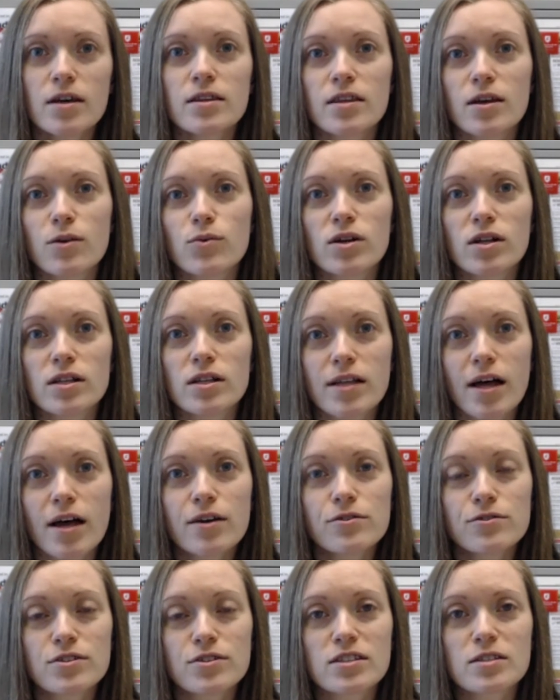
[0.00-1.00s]
they will allow
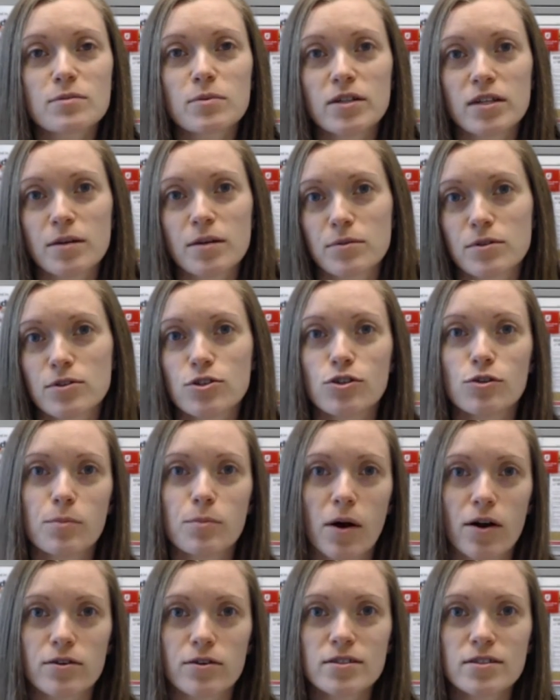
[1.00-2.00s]
you to split up the 2
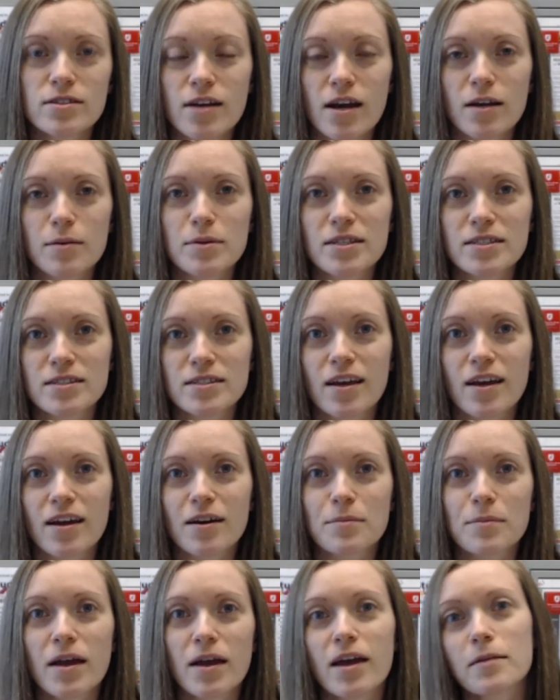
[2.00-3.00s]
parts, timed
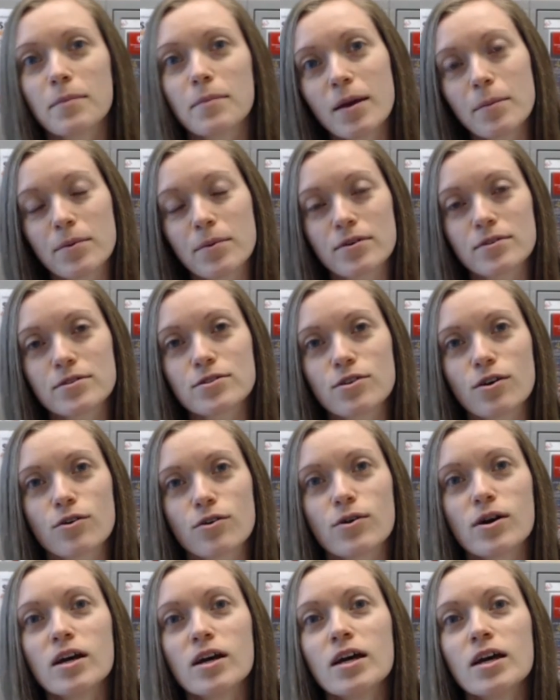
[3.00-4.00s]
exam and papers.
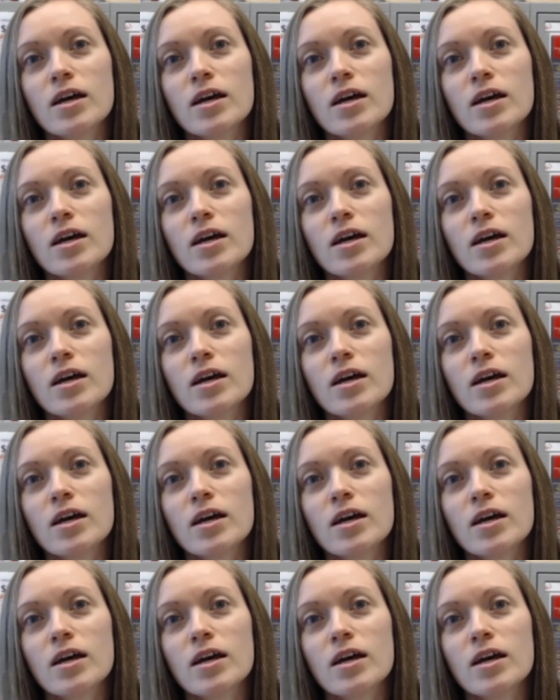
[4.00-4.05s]
So